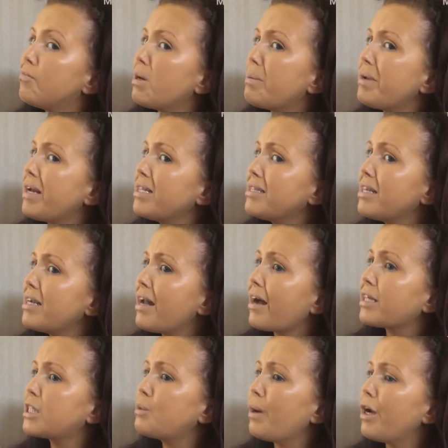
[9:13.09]
the blends are
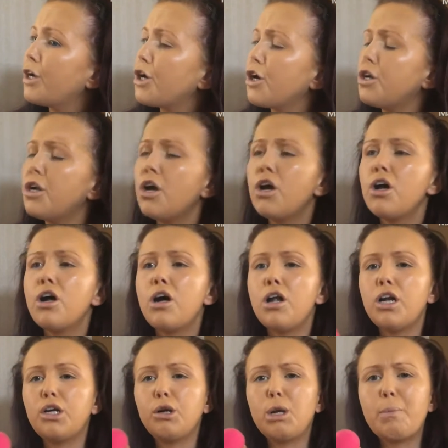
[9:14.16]
actually quite good.
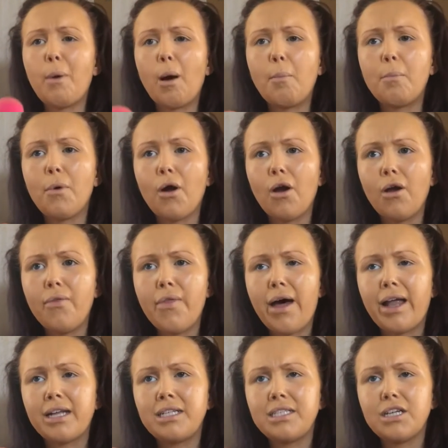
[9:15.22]
I really bugbear
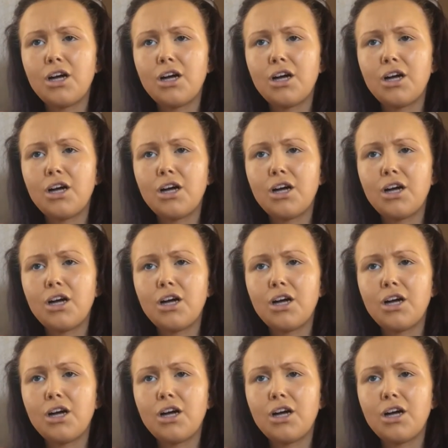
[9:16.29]
that